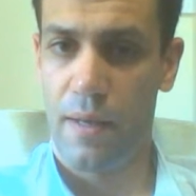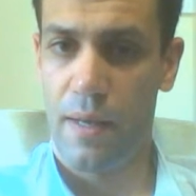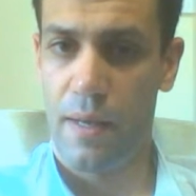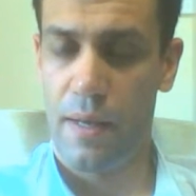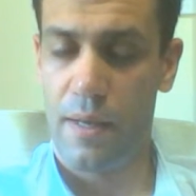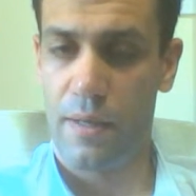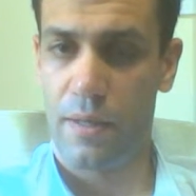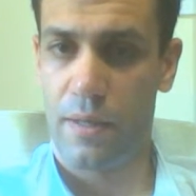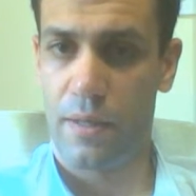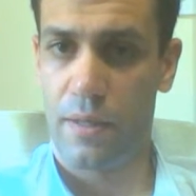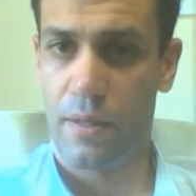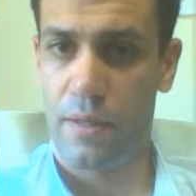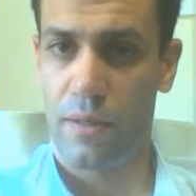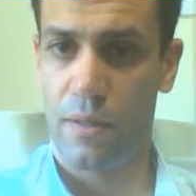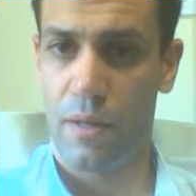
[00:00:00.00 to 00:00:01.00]

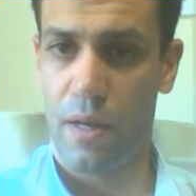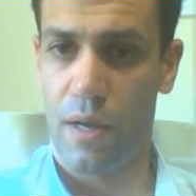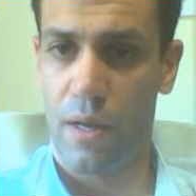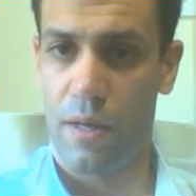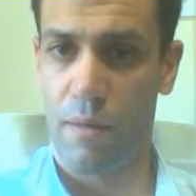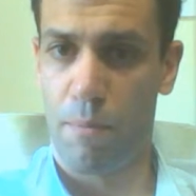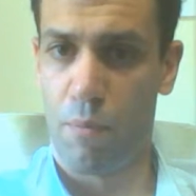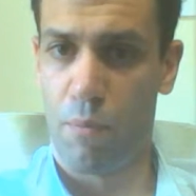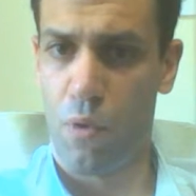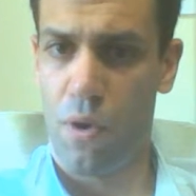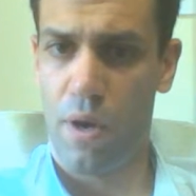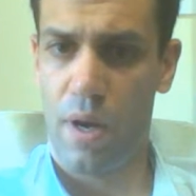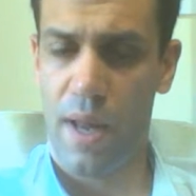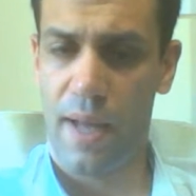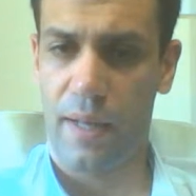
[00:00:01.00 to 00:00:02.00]
is more
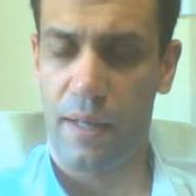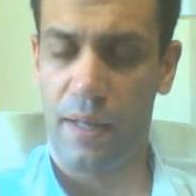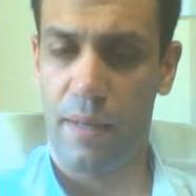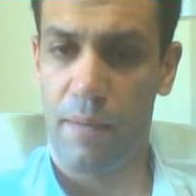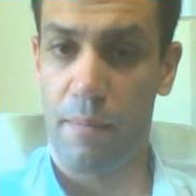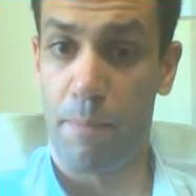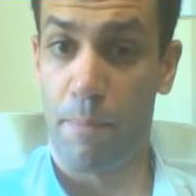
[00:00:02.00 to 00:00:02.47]
likely